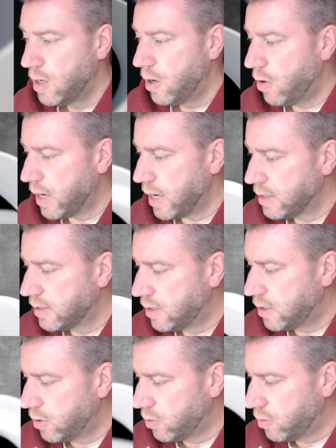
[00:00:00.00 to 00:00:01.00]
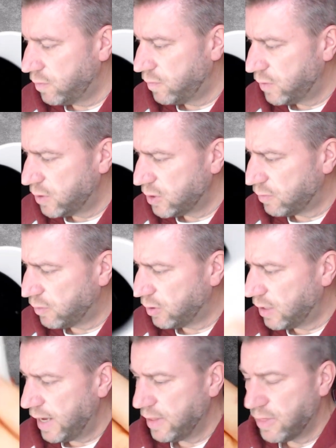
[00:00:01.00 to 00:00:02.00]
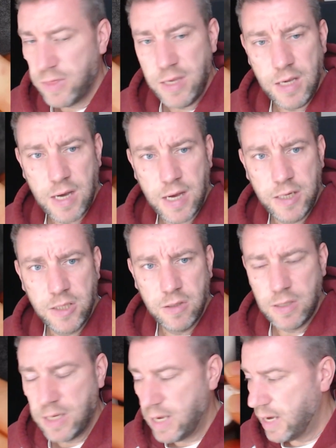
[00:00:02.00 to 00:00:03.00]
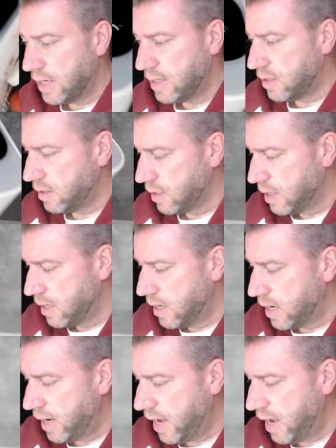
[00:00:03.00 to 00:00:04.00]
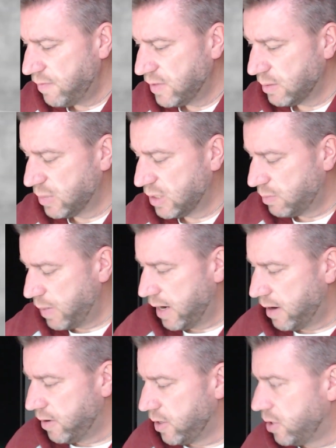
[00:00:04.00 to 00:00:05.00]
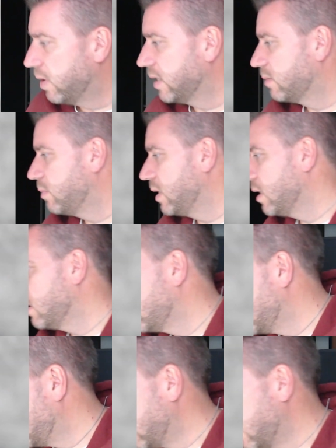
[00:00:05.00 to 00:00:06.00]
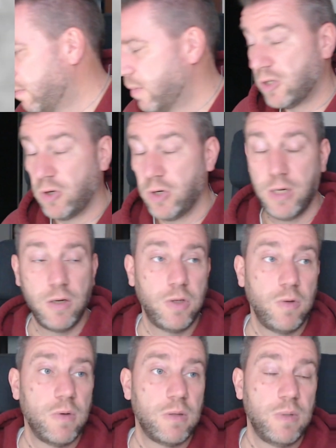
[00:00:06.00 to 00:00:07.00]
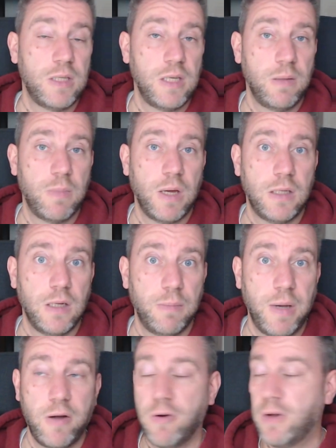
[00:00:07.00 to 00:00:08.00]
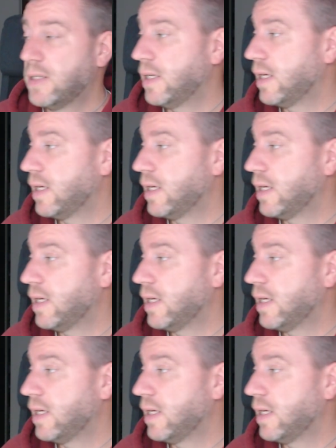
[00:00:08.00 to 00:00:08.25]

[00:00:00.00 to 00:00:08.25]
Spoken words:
Okay, so first of all, I think I have some spare USB, sorry, not USB-C, but micro SD